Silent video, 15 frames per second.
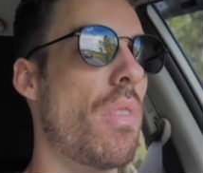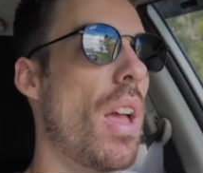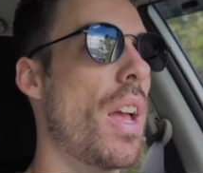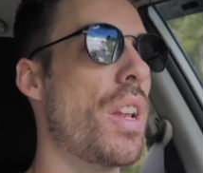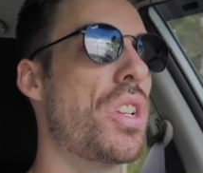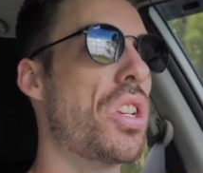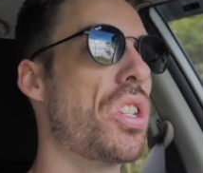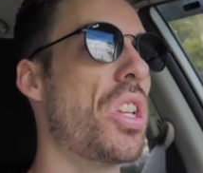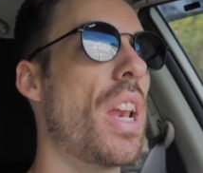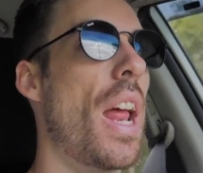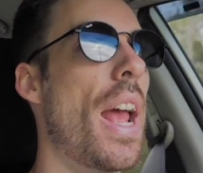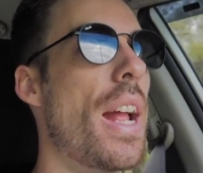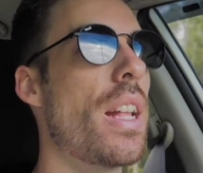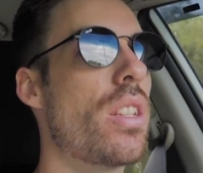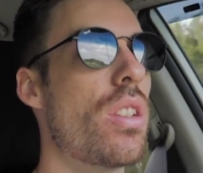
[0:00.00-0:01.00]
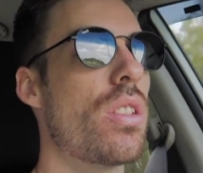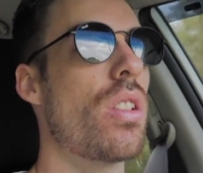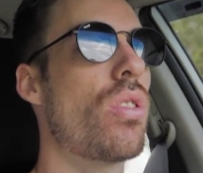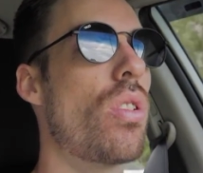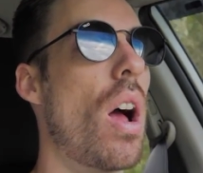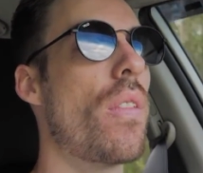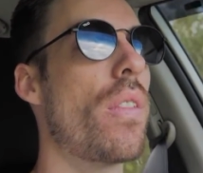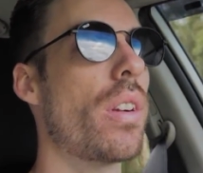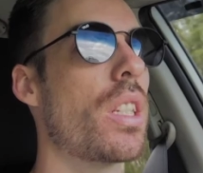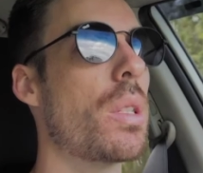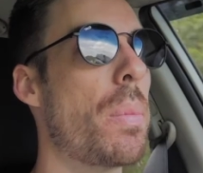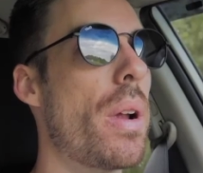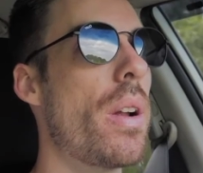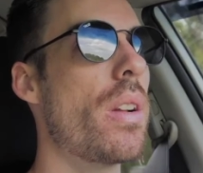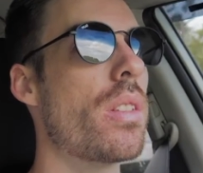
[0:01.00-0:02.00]
it just enhances the driver
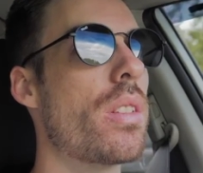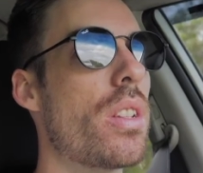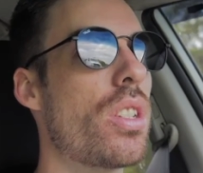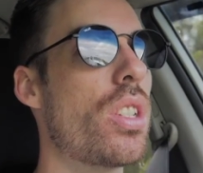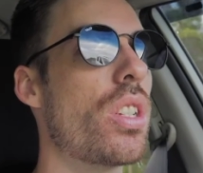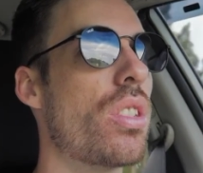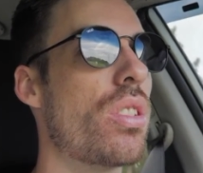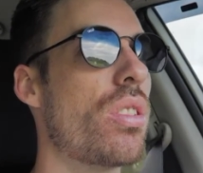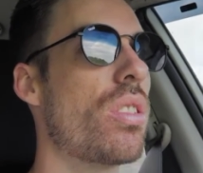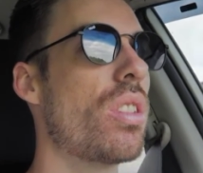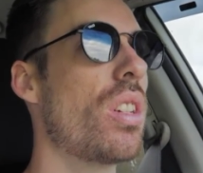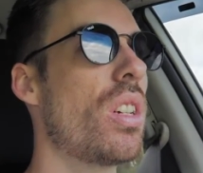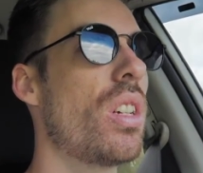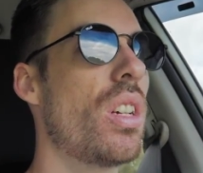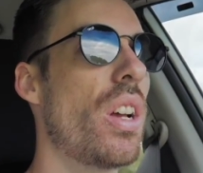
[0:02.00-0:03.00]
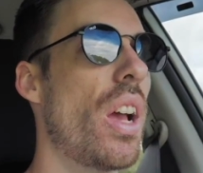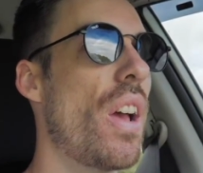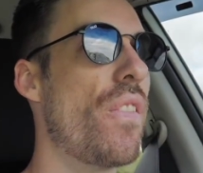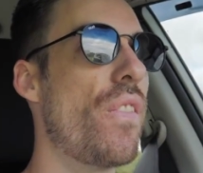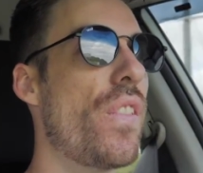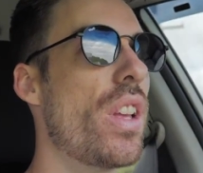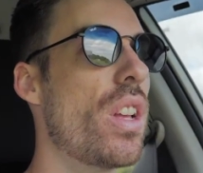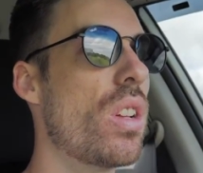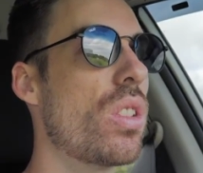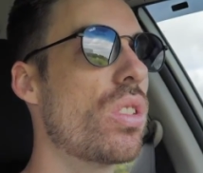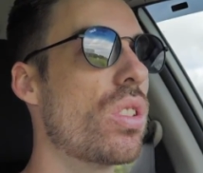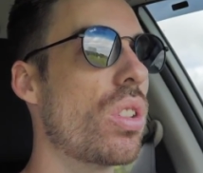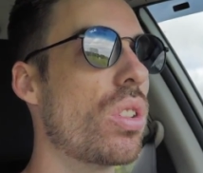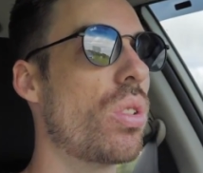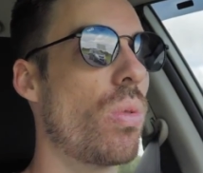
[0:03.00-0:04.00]
experience. It
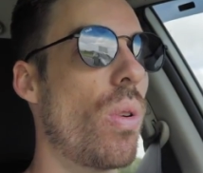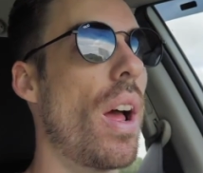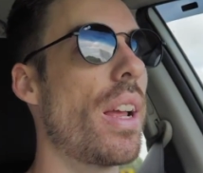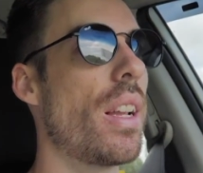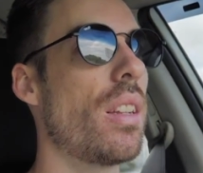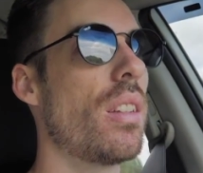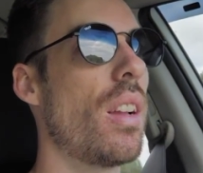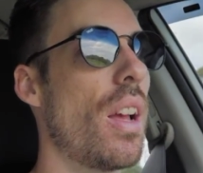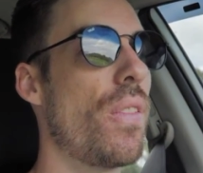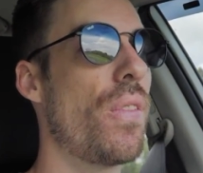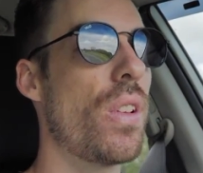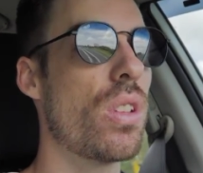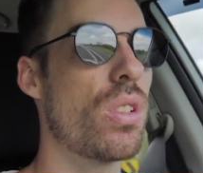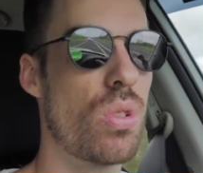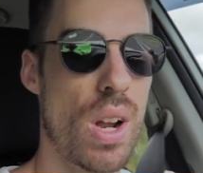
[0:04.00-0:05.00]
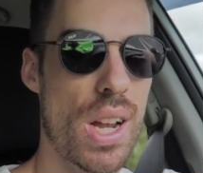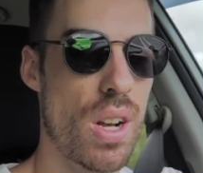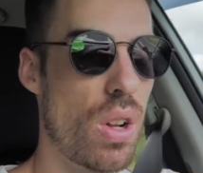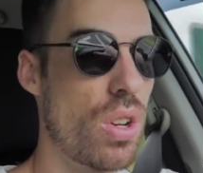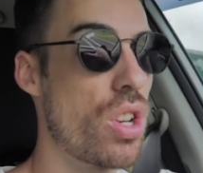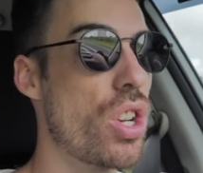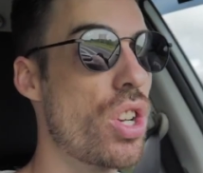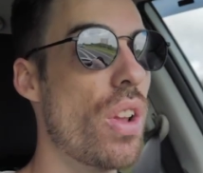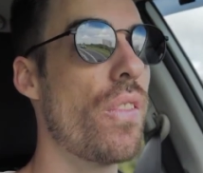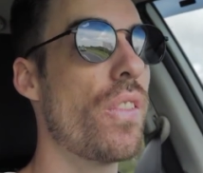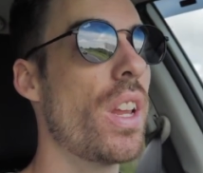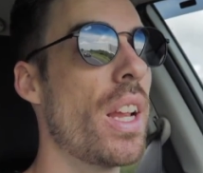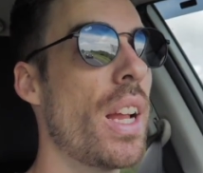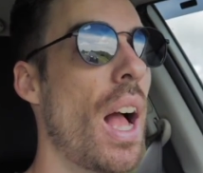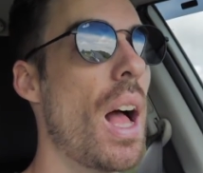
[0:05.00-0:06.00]
feels great. It feels great on
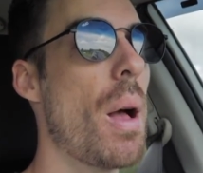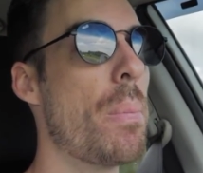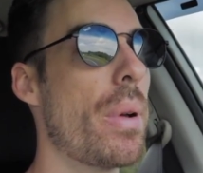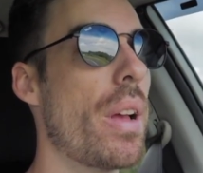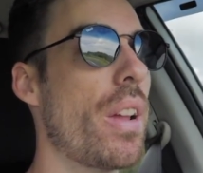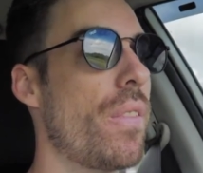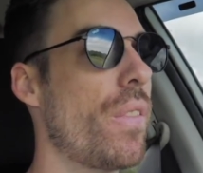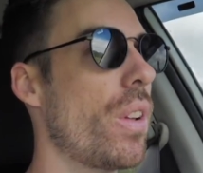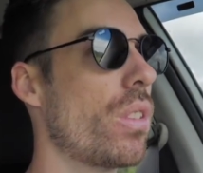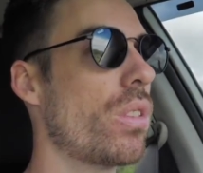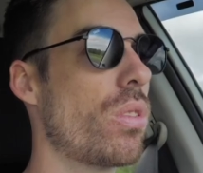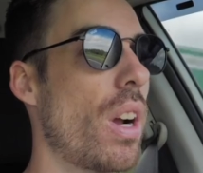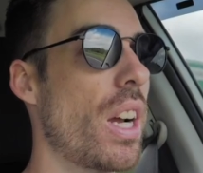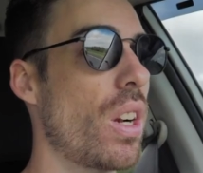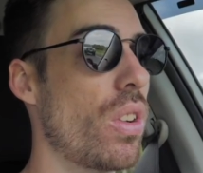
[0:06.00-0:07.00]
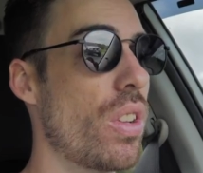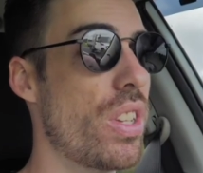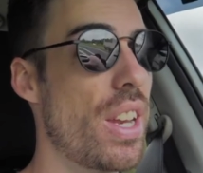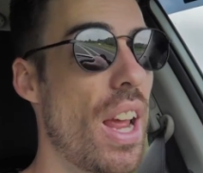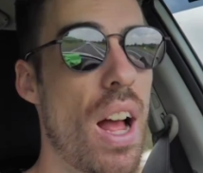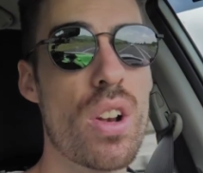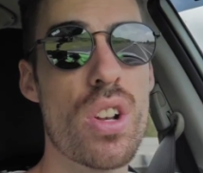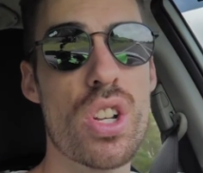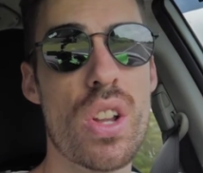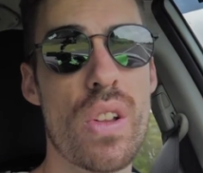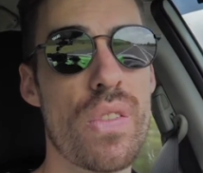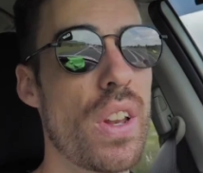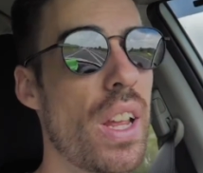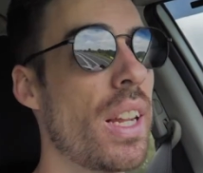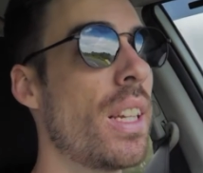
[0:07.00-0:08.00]
shifting up. It feels great on
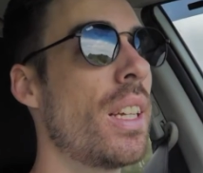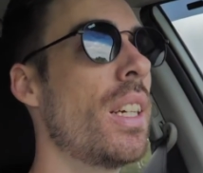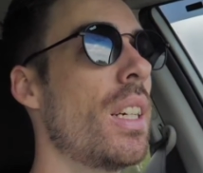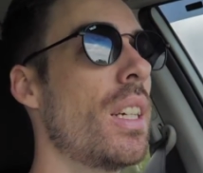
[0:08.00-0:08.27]
downshiffting.